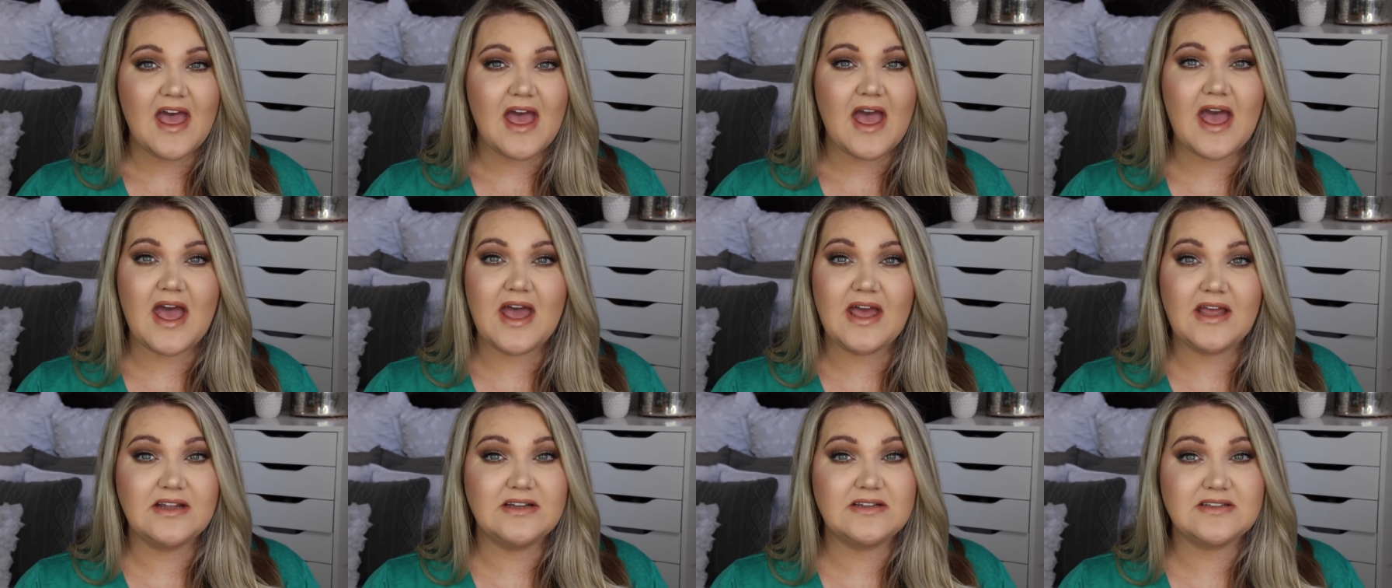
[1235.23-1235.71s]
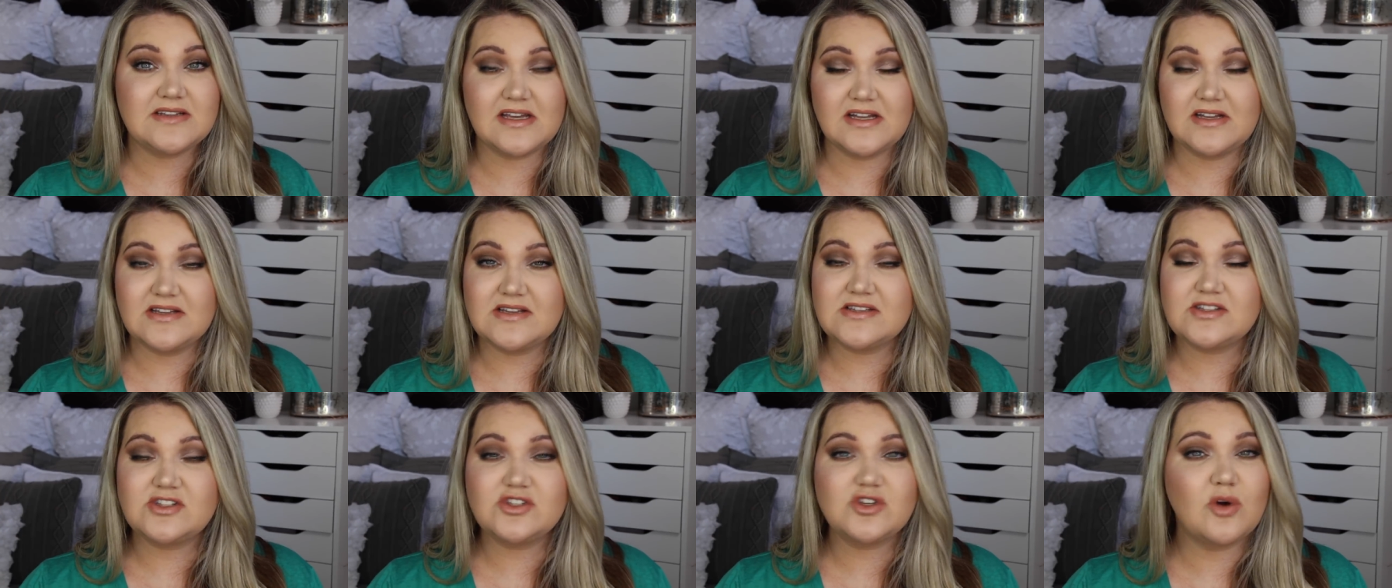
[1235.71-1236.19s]
and
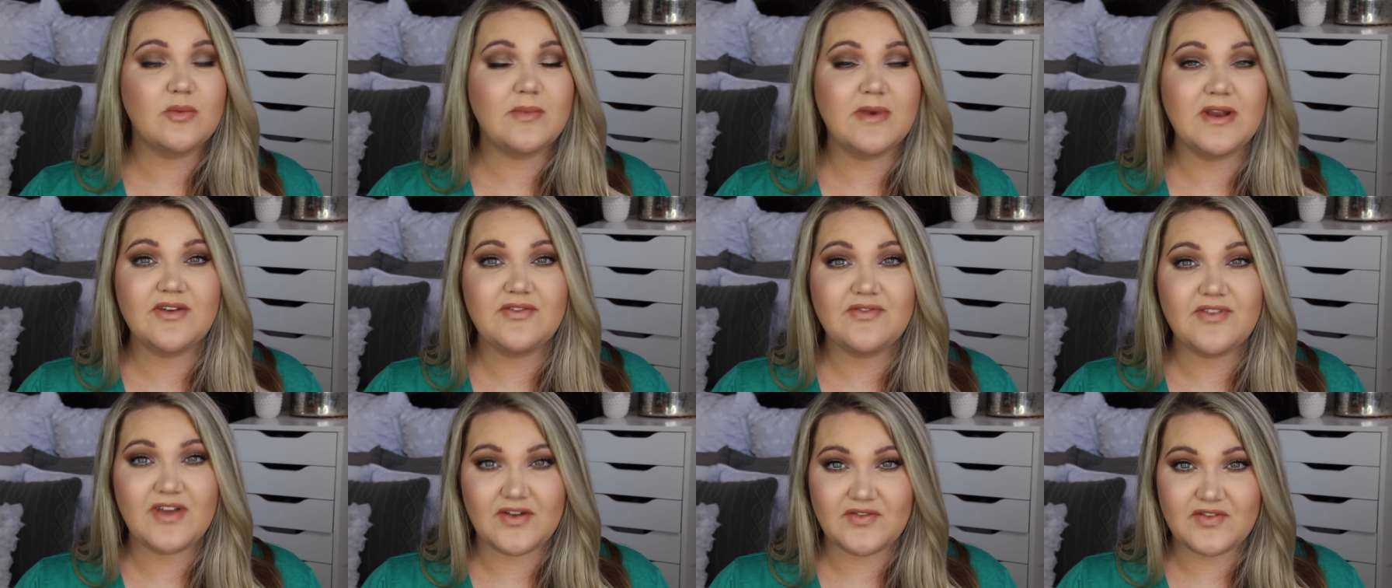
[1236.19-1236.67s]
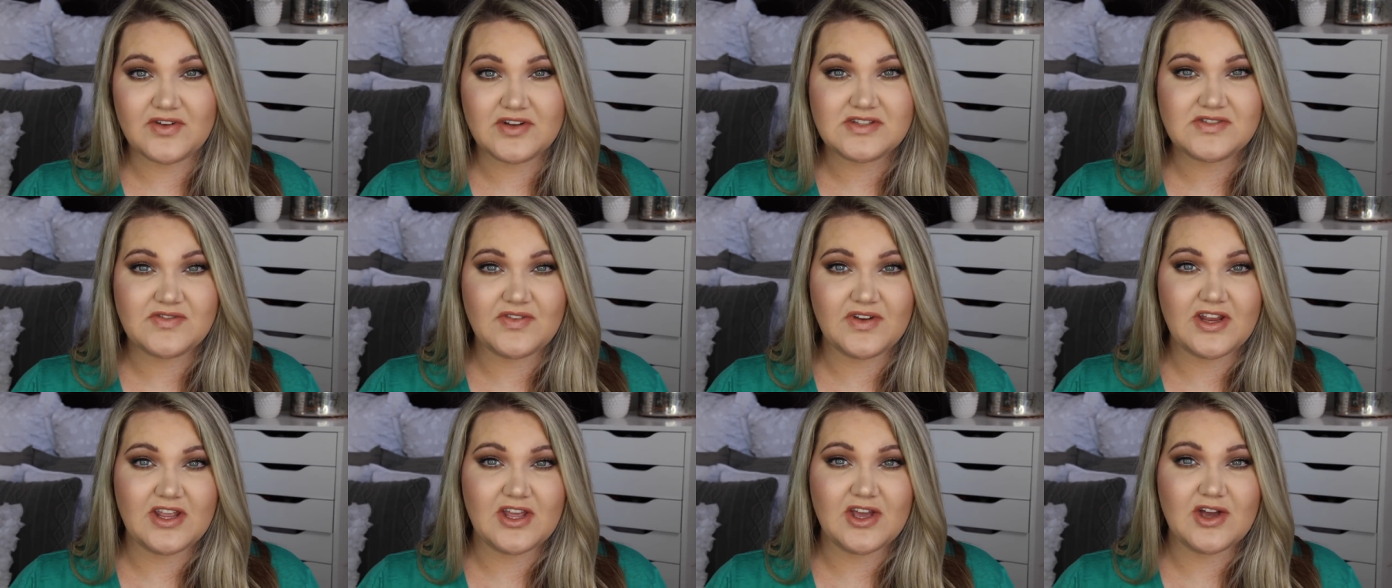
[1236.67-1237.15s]
in so many
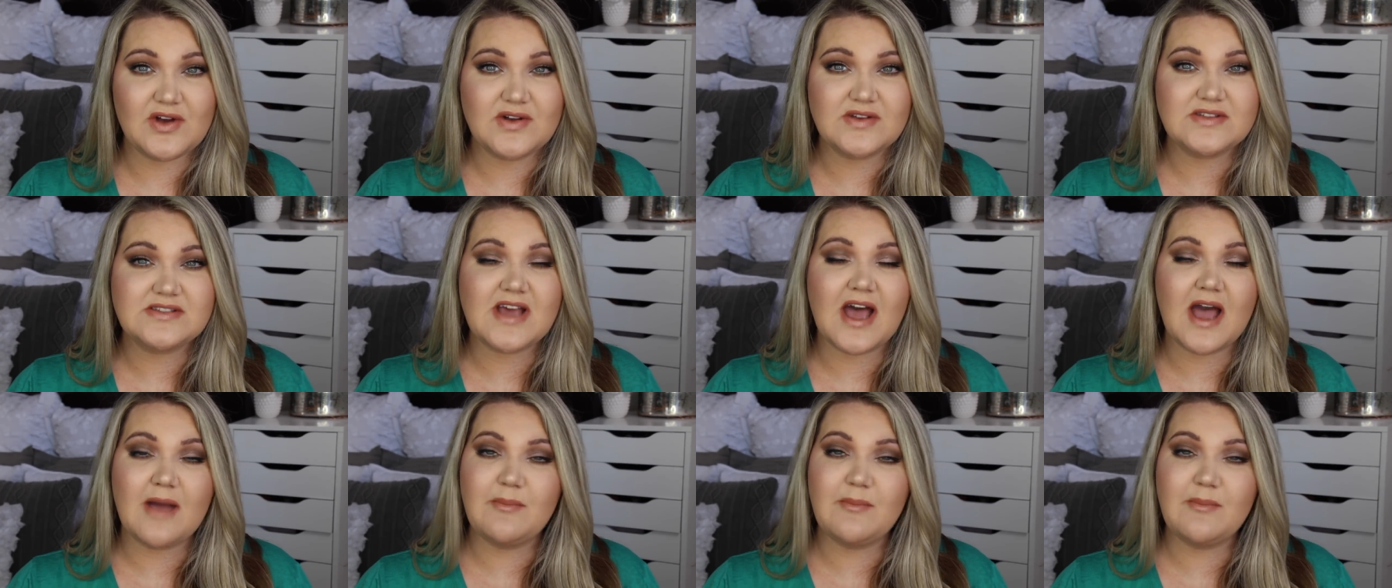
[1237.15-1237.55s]
favorites videos